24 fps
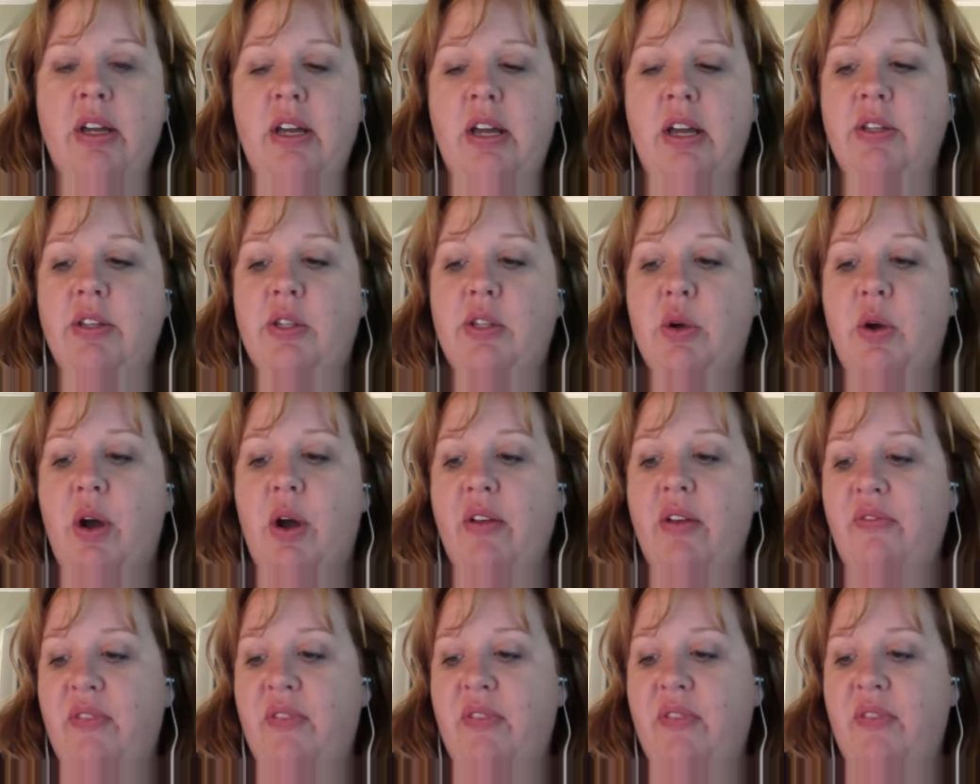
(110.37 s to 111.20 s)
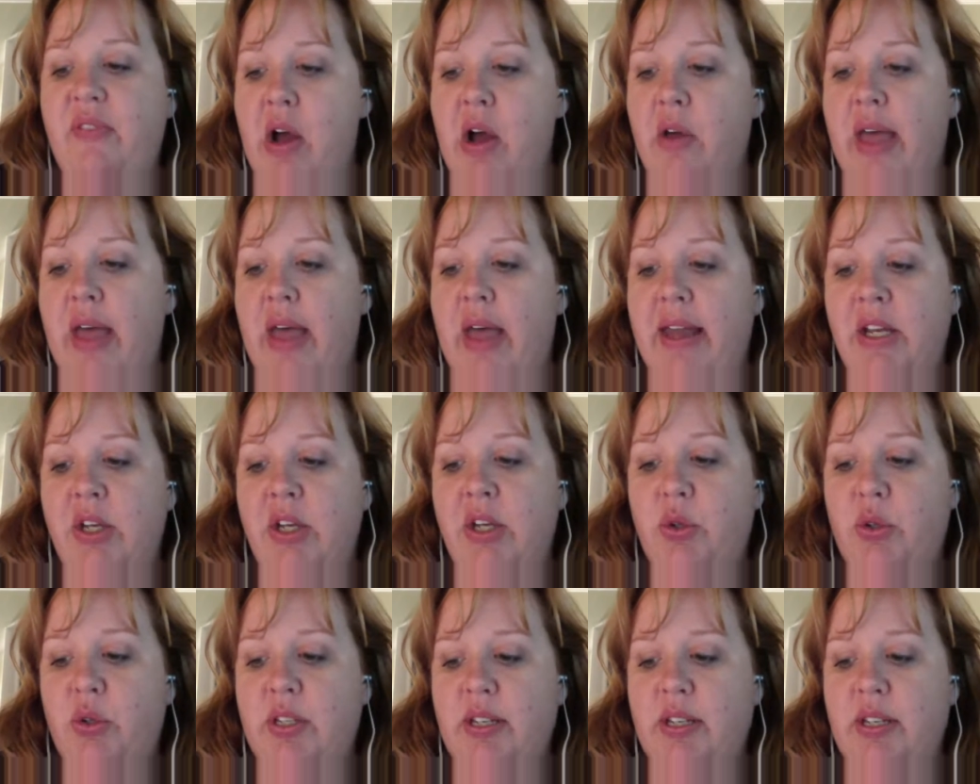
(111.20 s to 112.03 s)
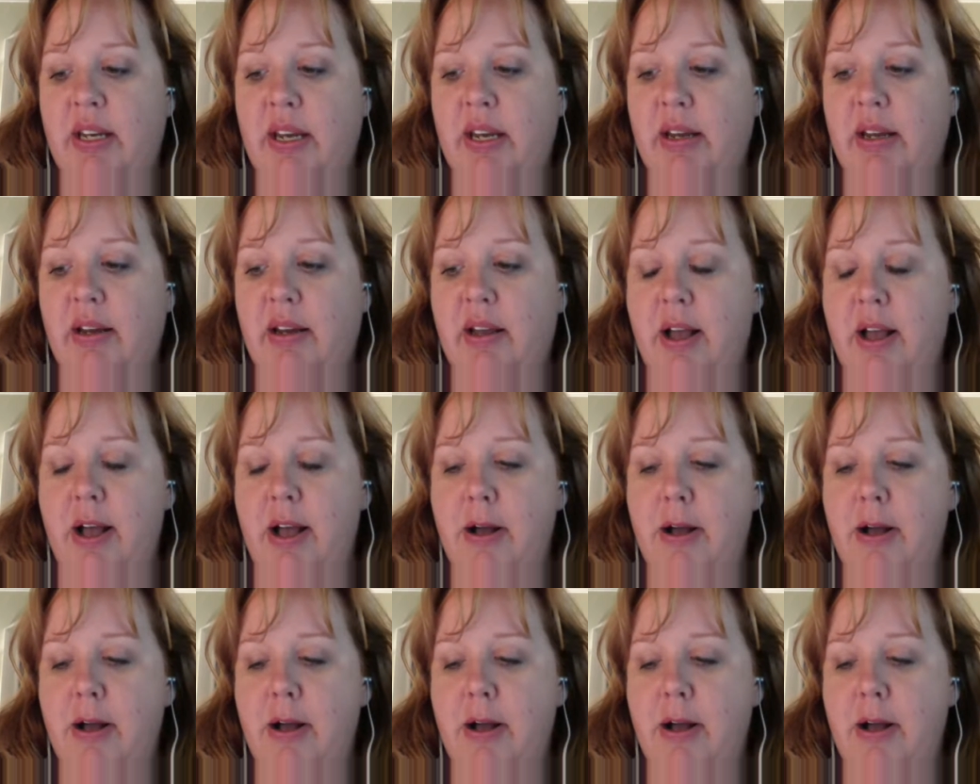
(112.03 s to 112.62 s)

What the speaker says: and so I found that interesting.